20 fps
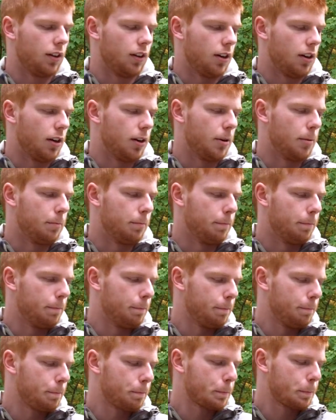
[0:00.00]

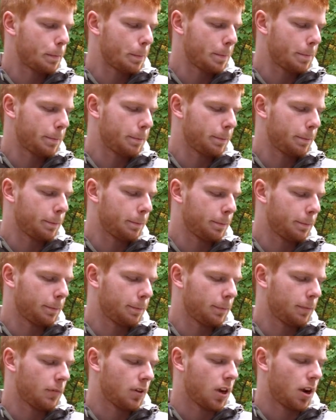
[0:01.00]

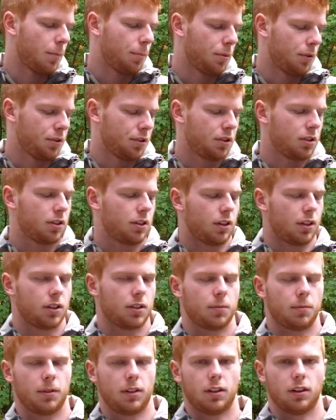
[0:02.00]
I purchased
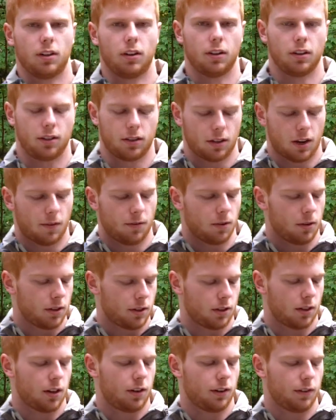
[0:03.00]
this because I've
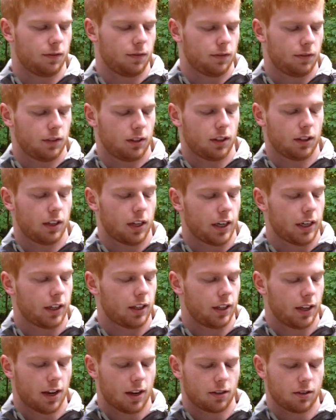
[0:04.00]
always
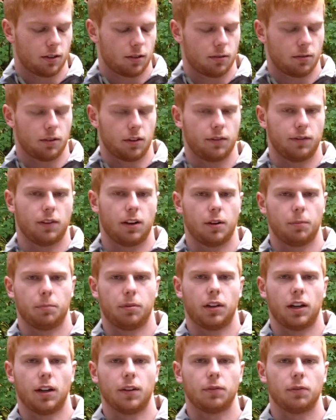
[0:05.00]
liked the
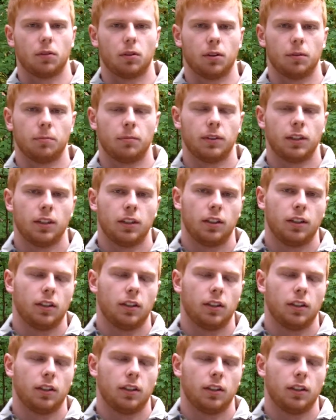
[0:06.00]
SR25 platform.